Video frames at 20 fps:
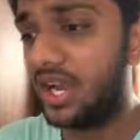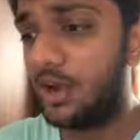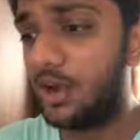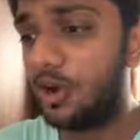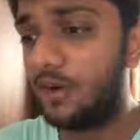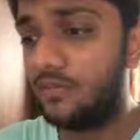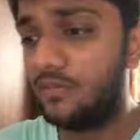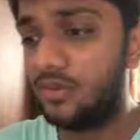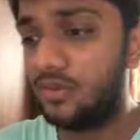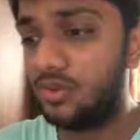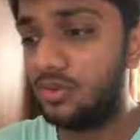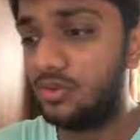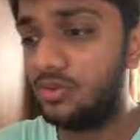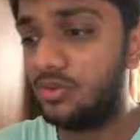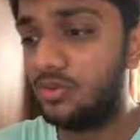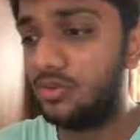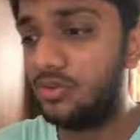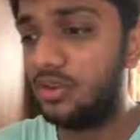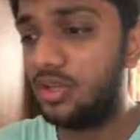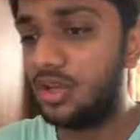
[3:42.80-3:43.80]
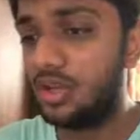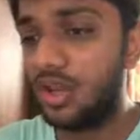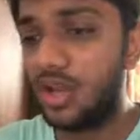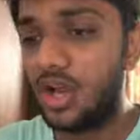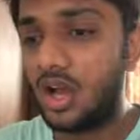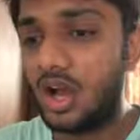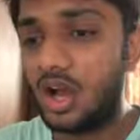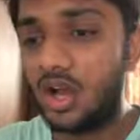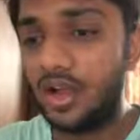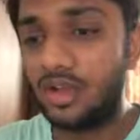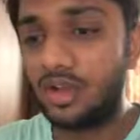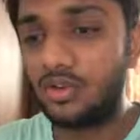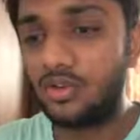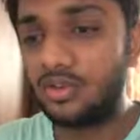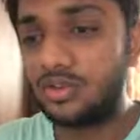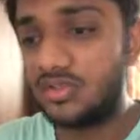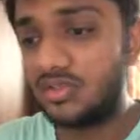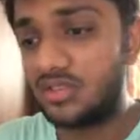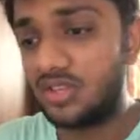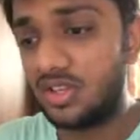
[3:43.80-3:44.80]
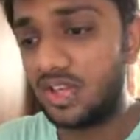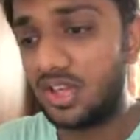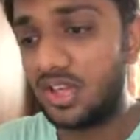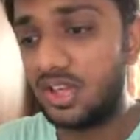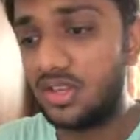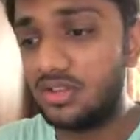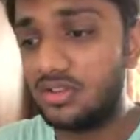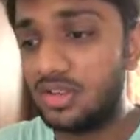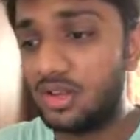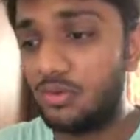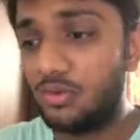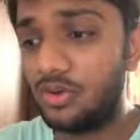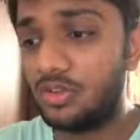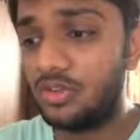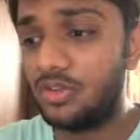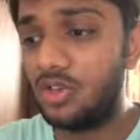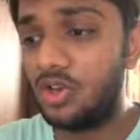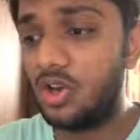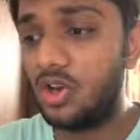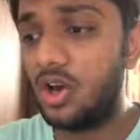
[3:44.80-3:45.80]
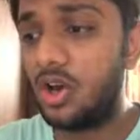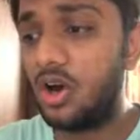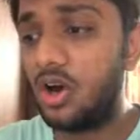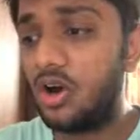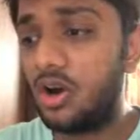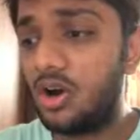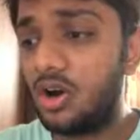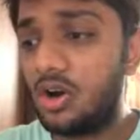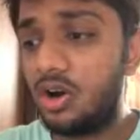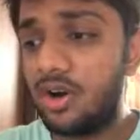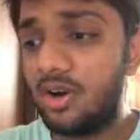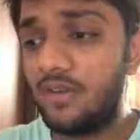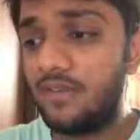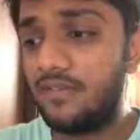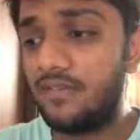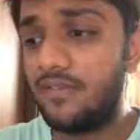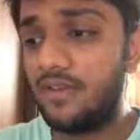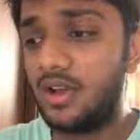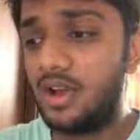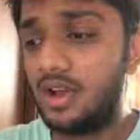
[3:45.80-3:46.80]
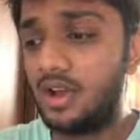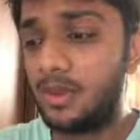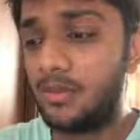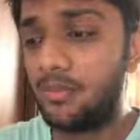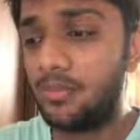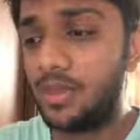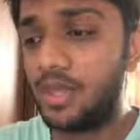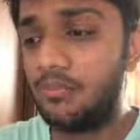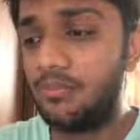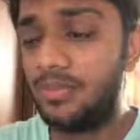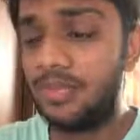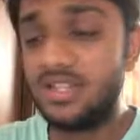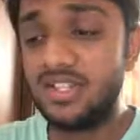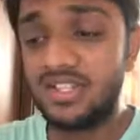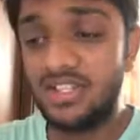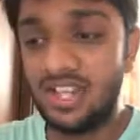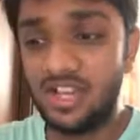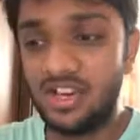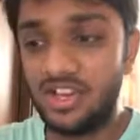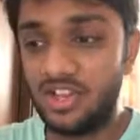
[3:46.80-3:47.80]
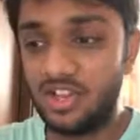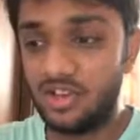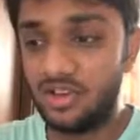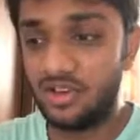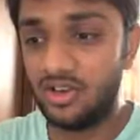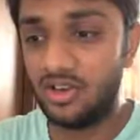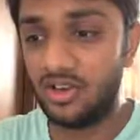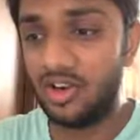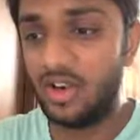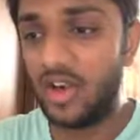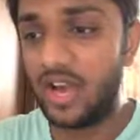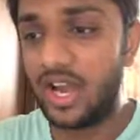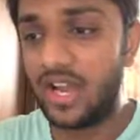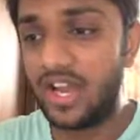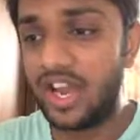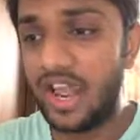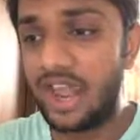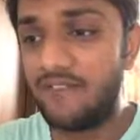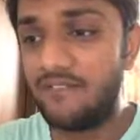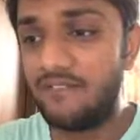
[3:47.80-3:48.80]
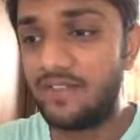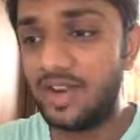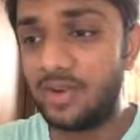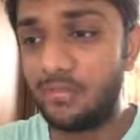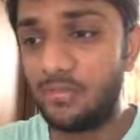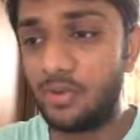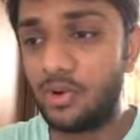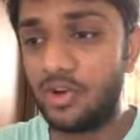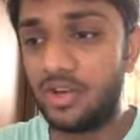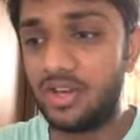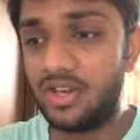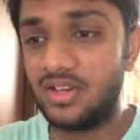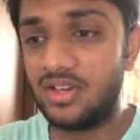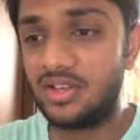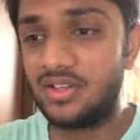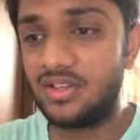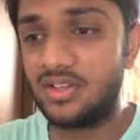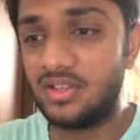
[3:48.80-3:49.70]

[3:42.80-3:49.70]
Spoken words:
afternoon, I could see there was a lot of people selling here at every point.